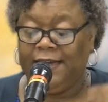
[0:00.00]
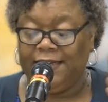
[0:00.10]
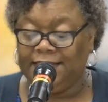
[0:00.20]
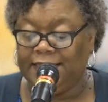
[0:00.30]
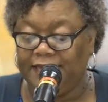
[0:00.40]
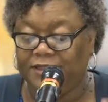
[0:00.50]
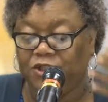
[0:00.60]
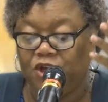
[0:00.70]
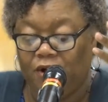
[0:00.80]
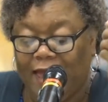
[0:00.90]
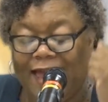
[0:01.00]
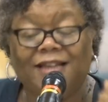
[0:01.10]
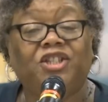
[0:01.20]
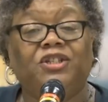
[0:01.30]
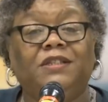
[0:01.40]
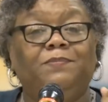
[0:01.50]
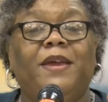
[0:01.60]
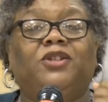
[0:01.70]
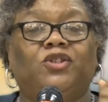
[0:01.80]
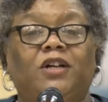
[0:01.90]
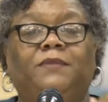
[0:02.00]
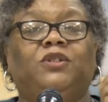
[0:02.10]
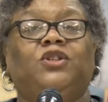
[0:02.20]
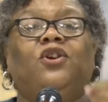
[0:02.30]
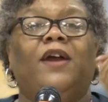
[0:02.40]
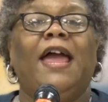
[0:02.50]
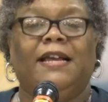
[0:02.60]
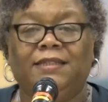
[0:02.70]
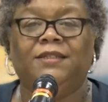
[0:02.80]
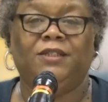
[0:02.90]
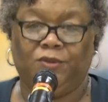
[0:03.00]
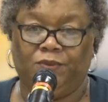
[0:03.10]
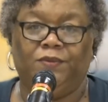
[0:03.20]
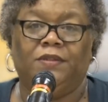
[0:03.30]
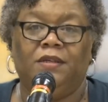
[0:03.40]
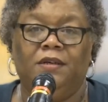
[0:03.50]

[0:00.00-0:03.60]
it says, do your actions measure up to your attitude?